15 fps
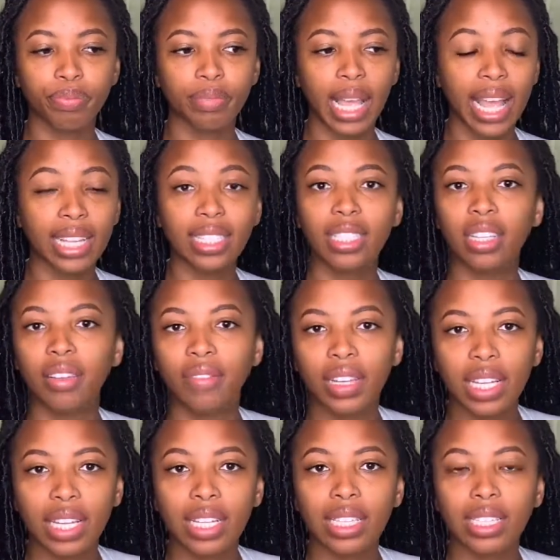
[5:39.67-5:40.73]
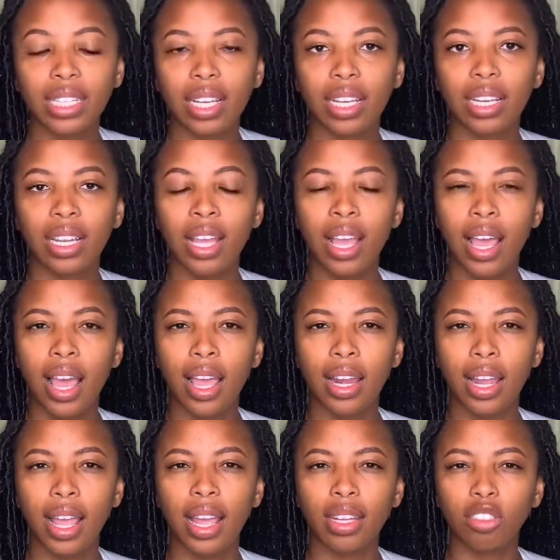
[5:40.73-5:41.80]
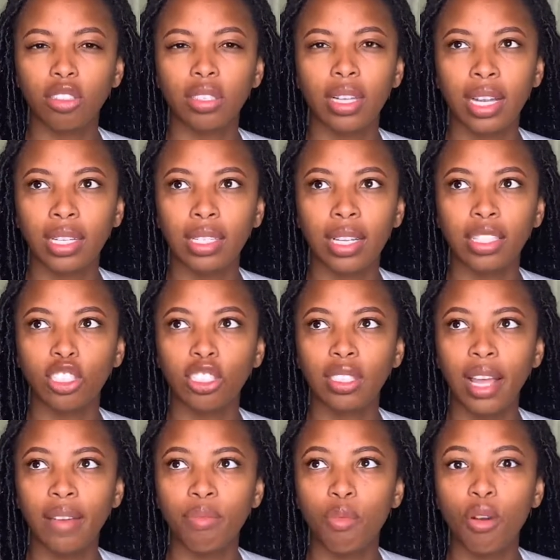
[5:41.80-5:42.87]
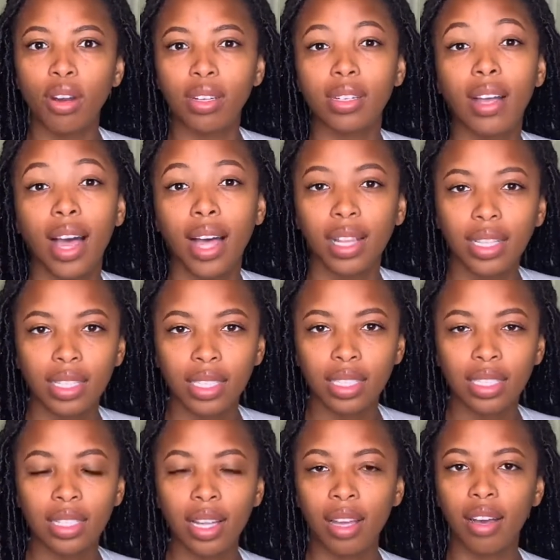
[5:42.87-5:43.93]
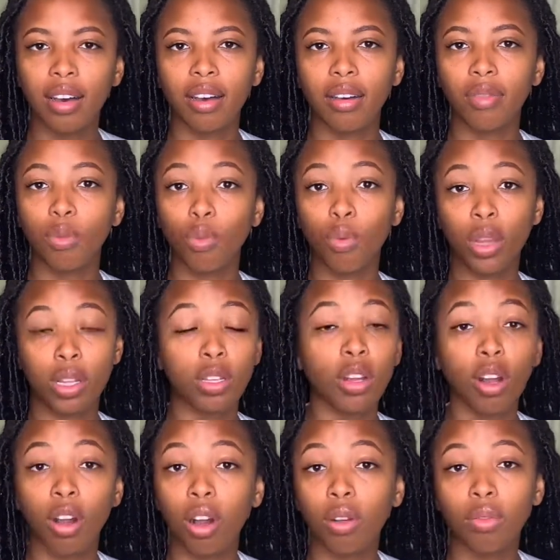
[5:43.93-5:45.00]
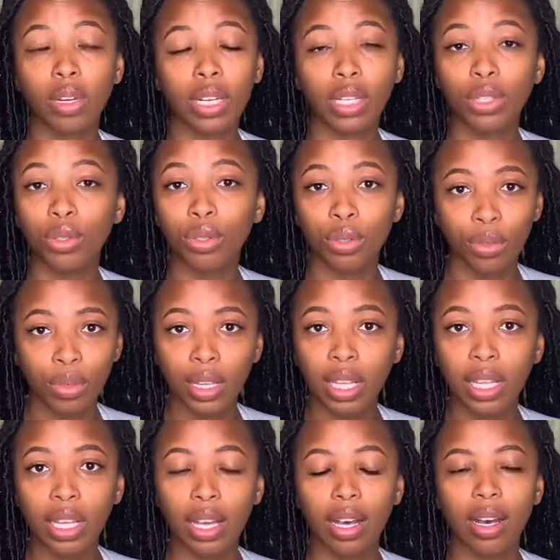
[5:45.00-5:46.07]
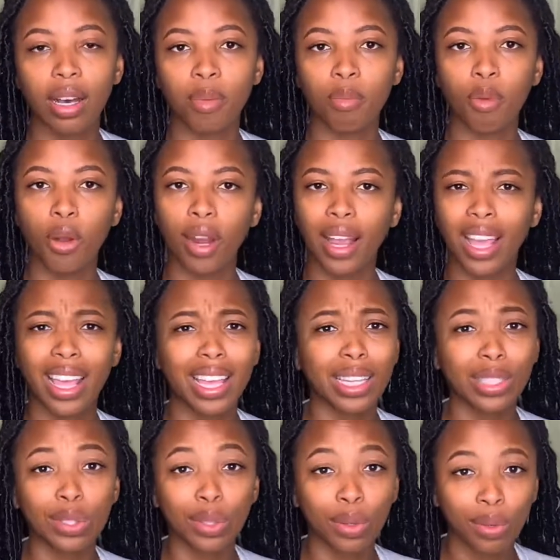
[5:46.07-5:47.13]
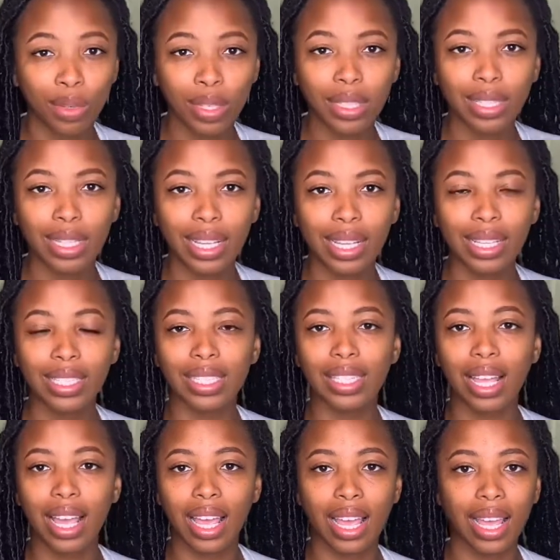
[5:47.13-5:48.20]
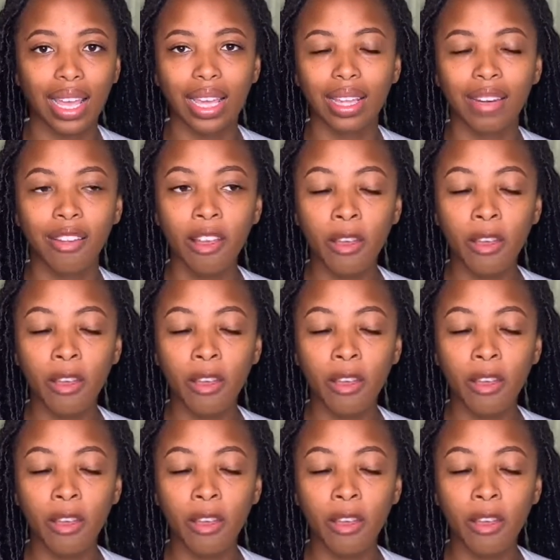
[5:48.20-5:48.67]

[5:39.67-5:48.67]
activities and just have more knowledge of what you're already doing, more hands-on things, and